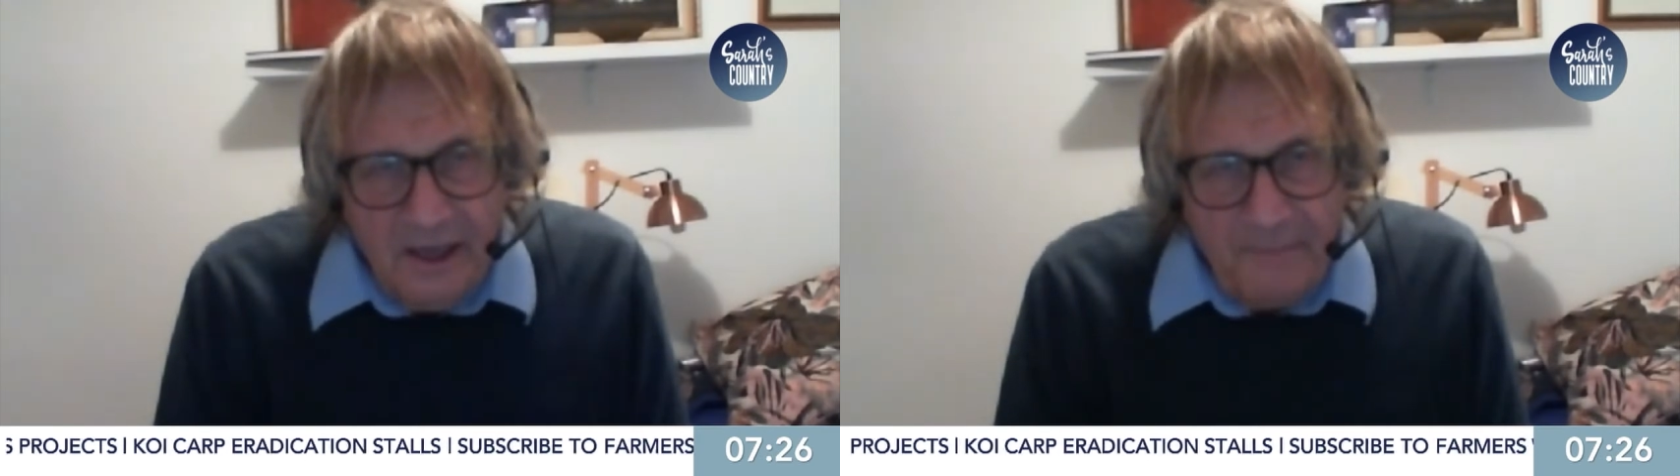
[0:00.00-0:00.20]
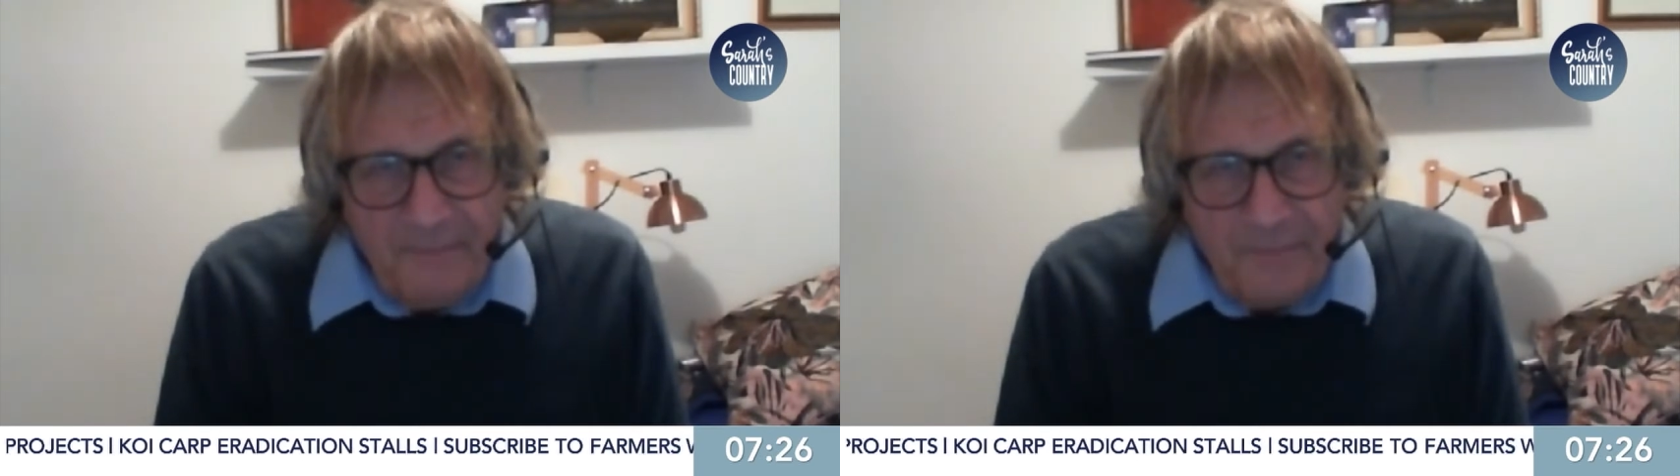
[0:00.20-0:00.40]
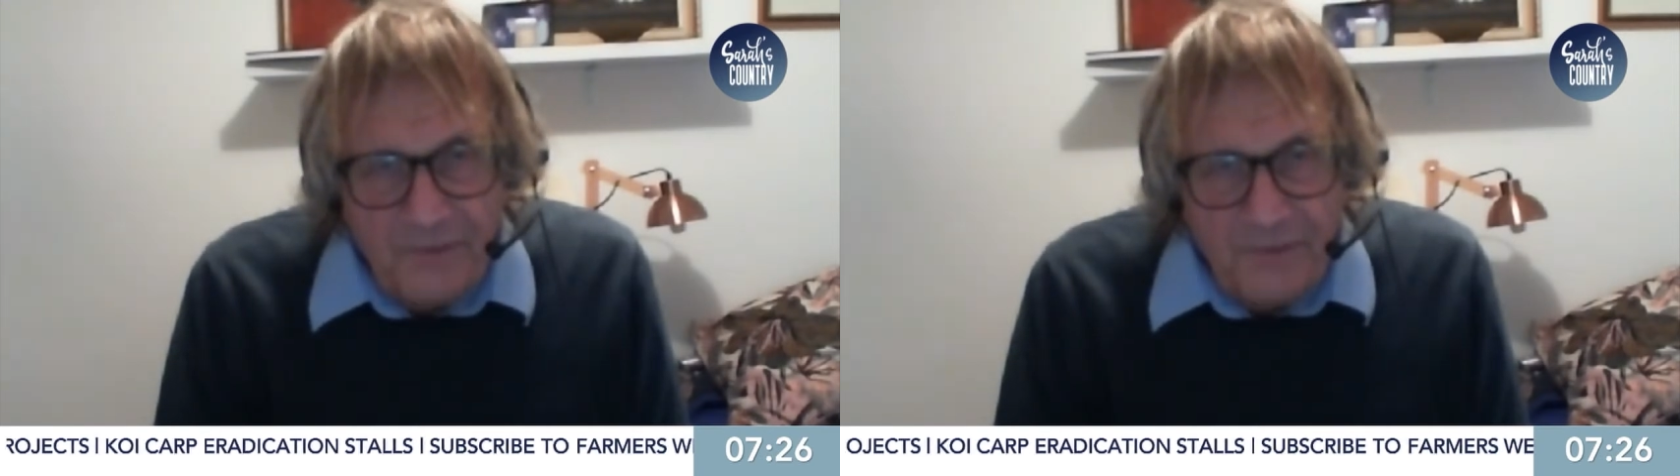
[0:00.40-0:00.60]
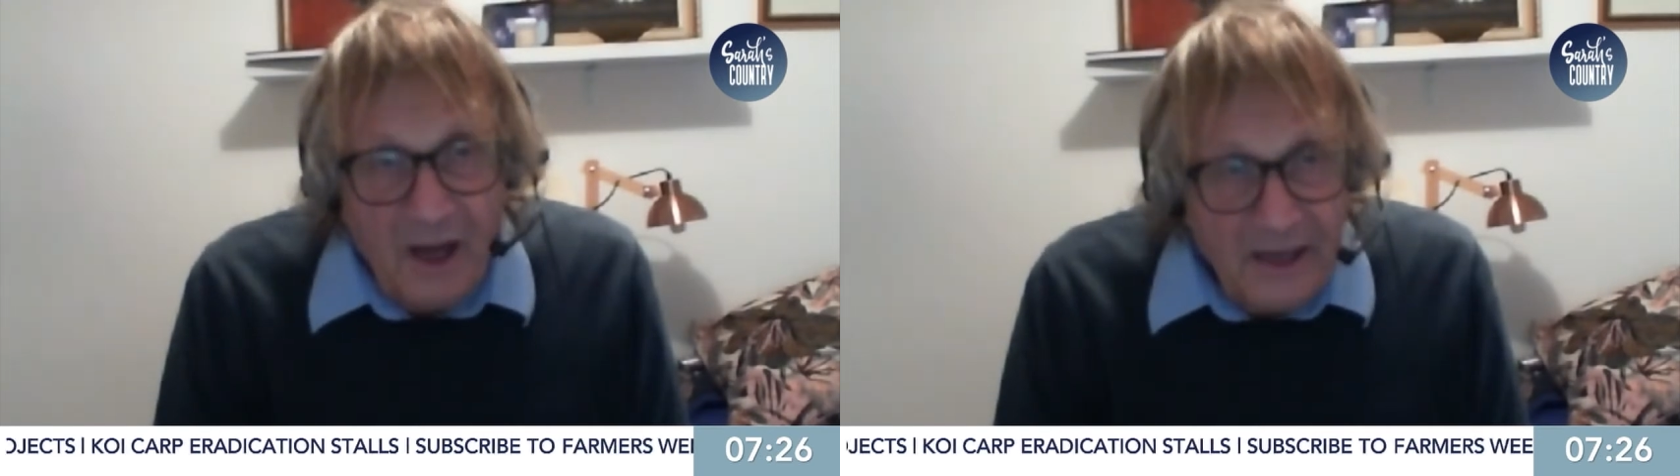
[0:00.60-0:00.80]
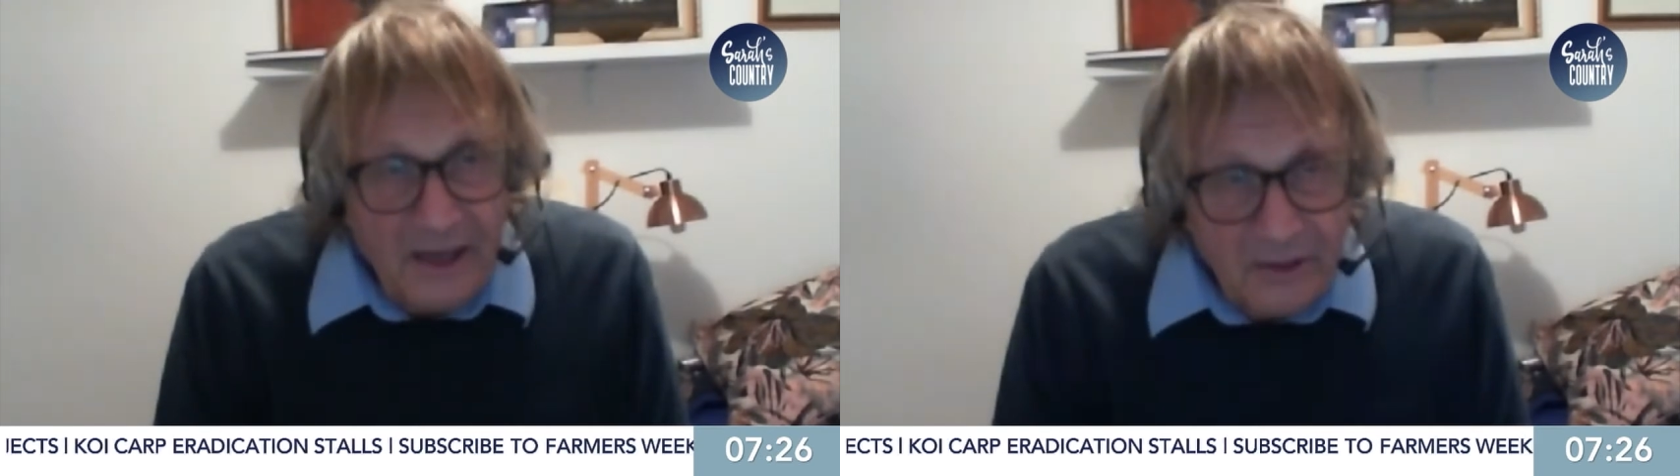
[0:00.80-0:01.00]

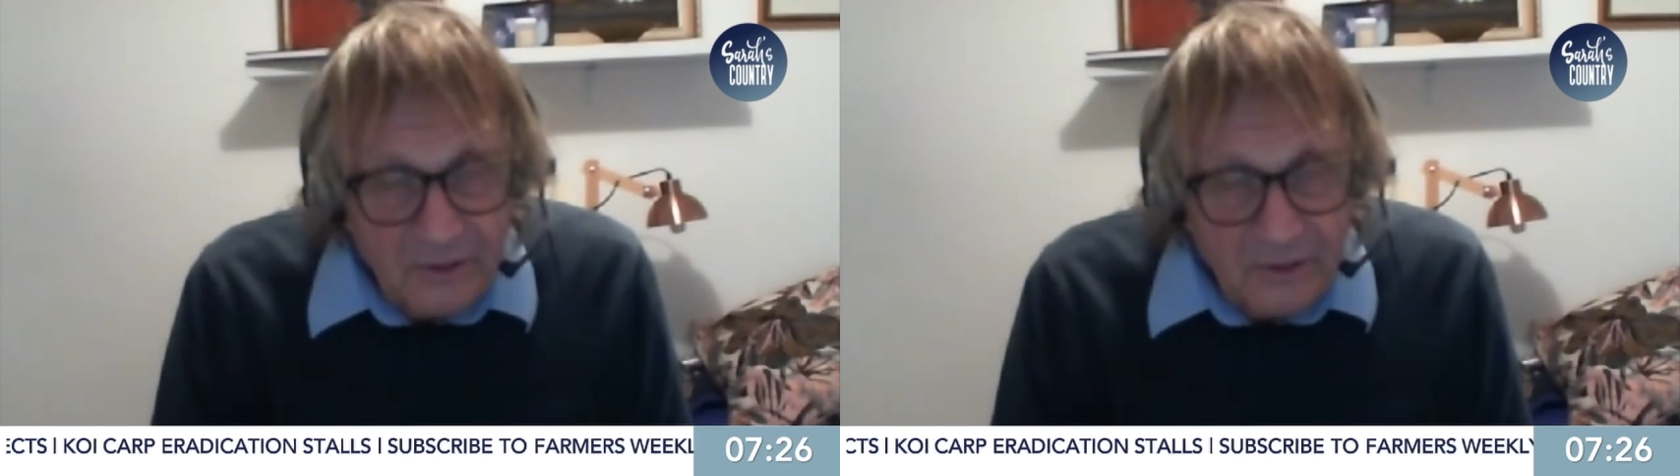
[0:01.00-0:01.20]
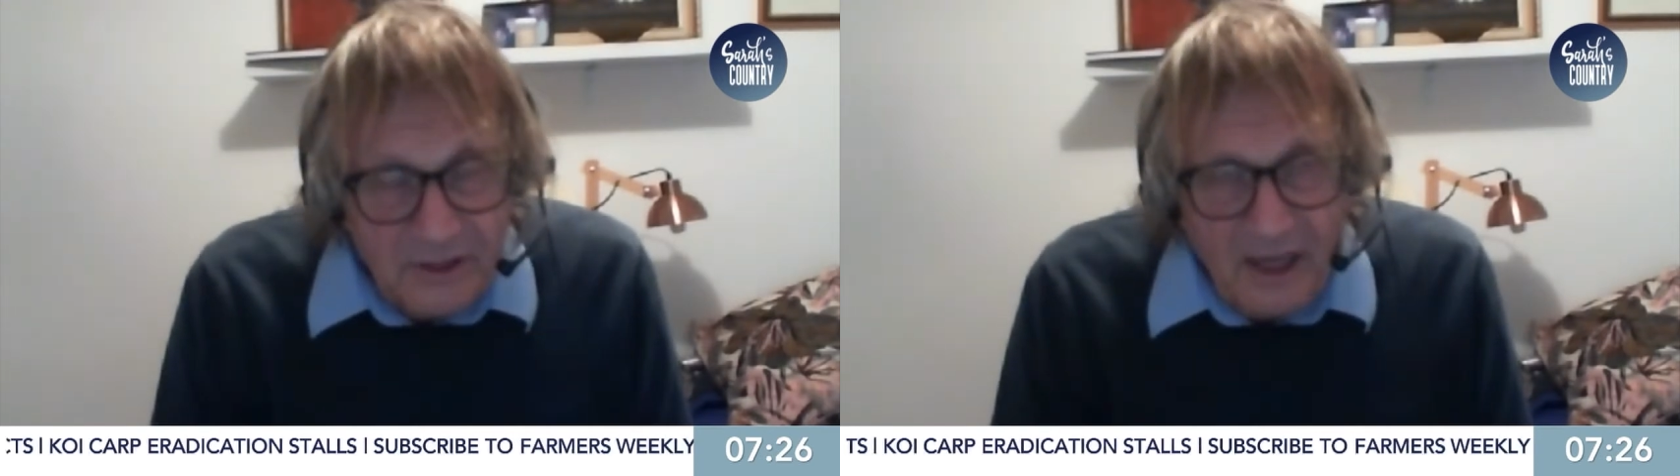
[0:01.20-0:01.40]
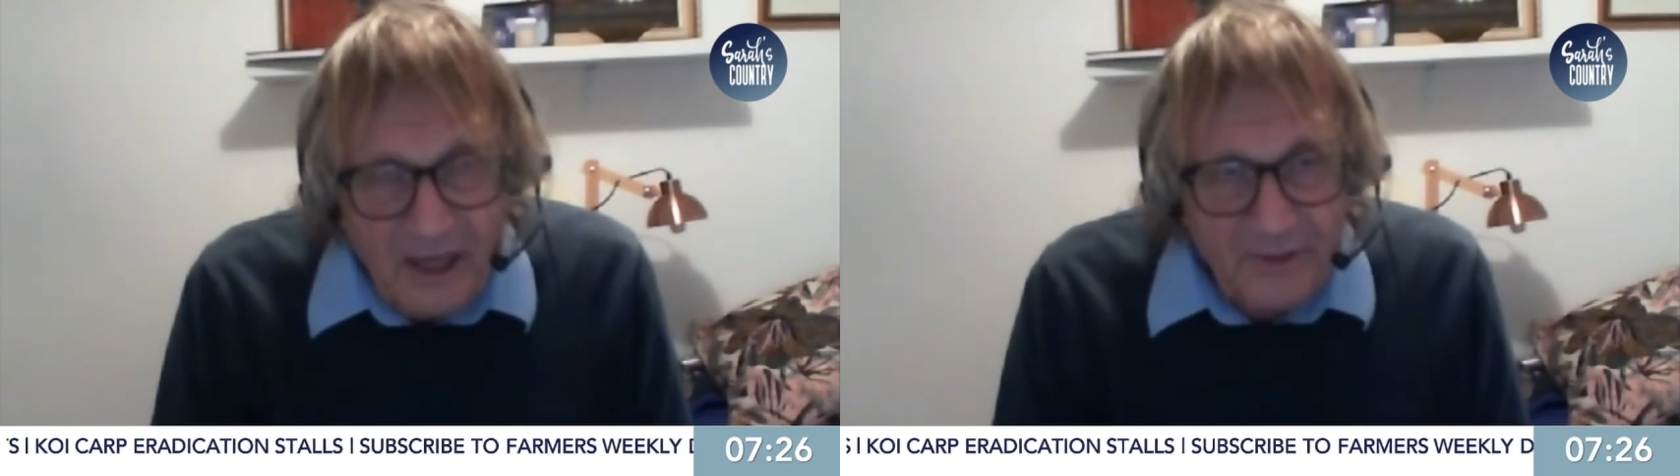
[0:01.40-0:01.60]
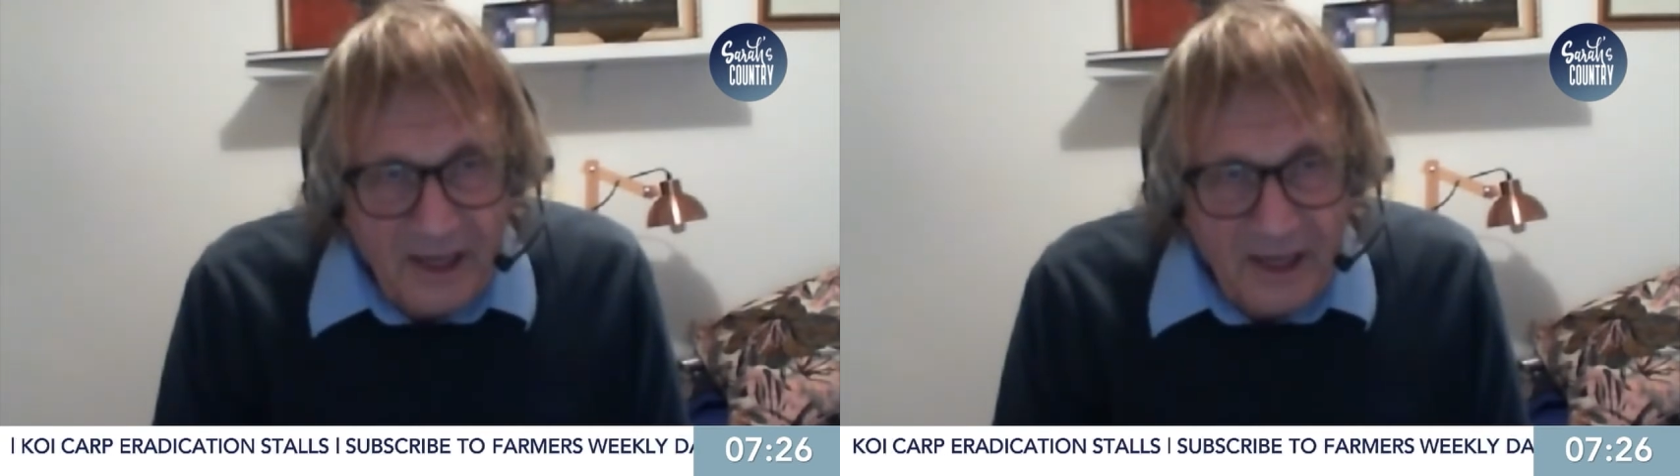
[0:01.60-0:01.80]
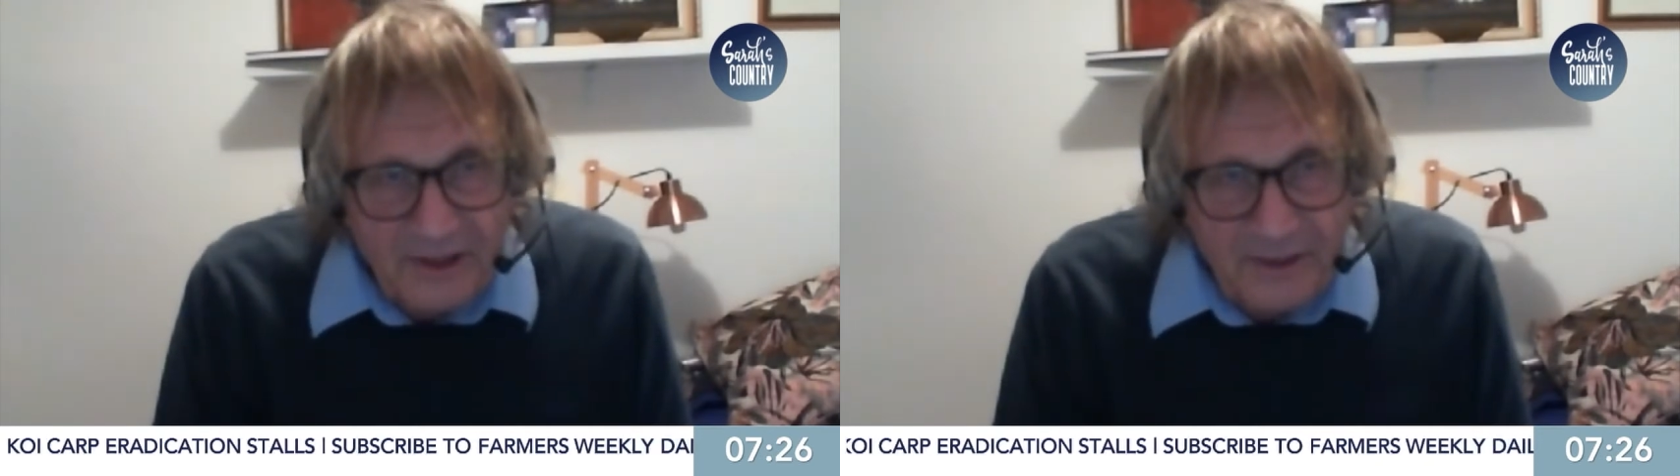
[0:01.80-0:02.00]
high yields, high
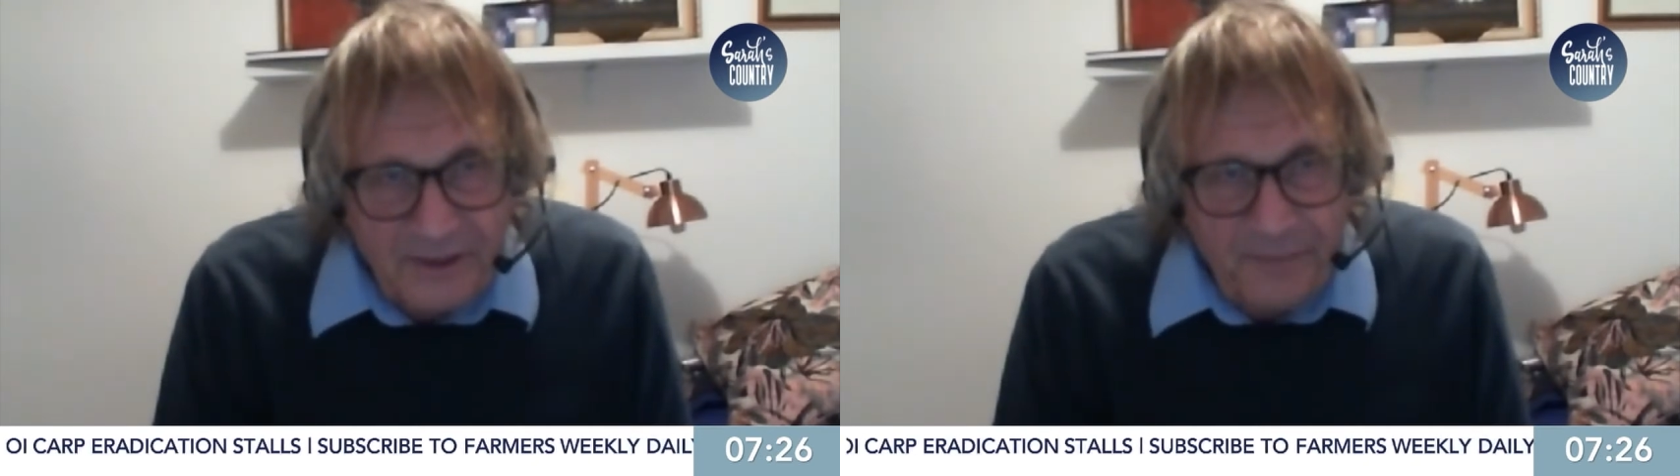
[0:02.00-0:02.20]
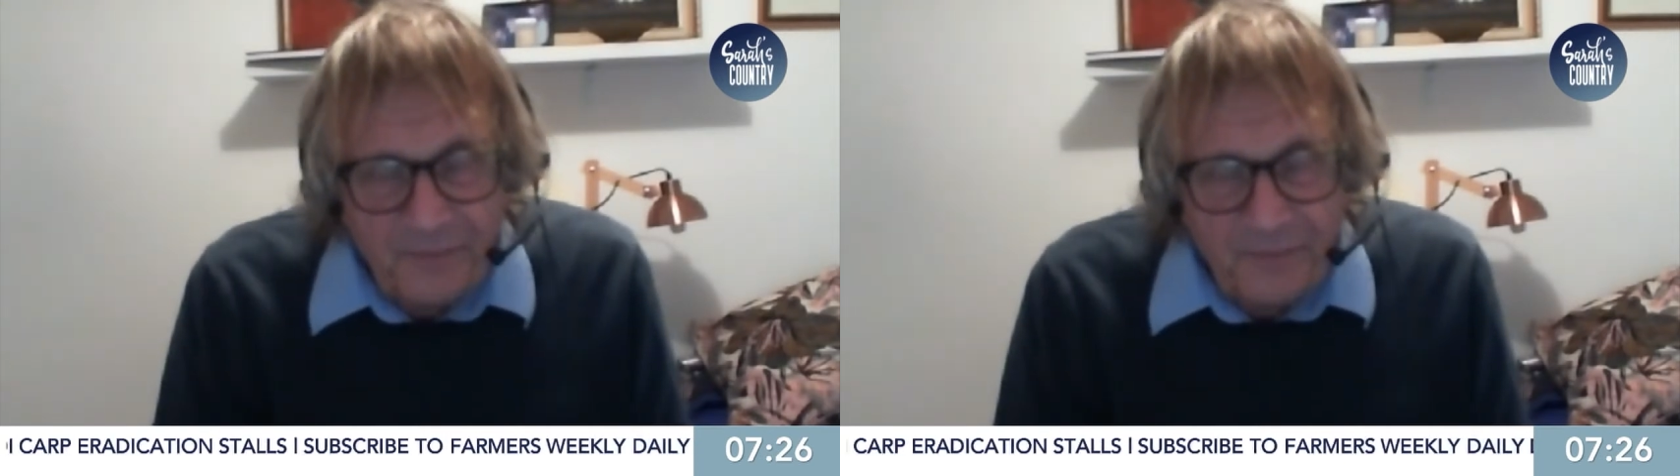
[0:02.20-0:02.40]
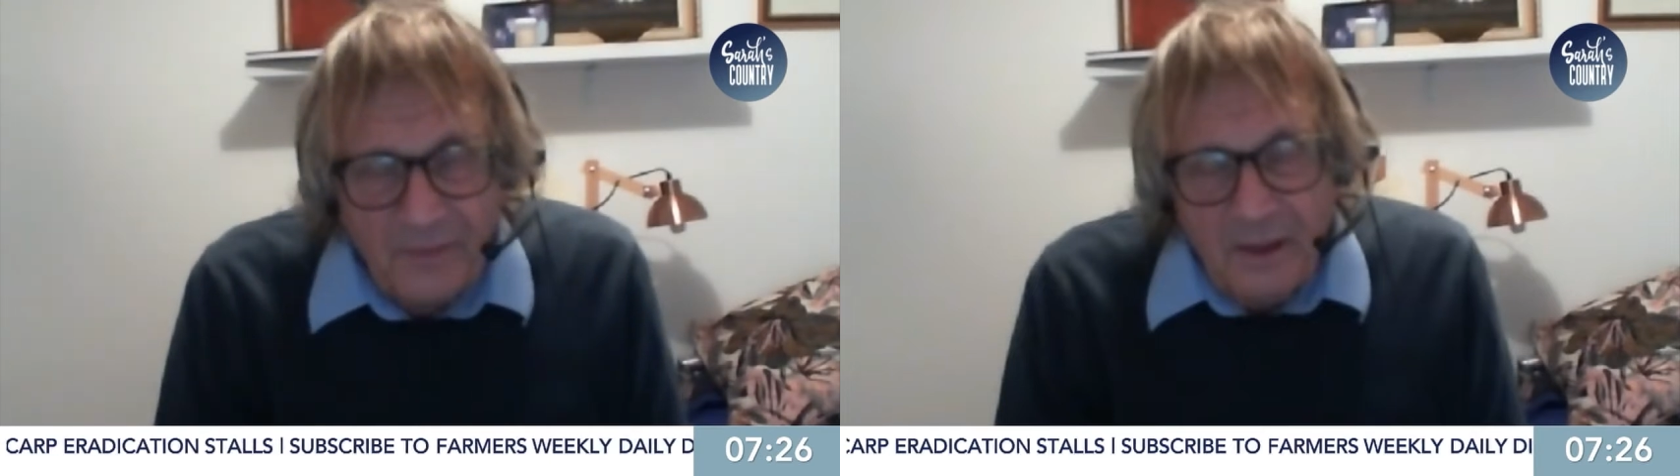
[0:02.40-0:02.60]
production,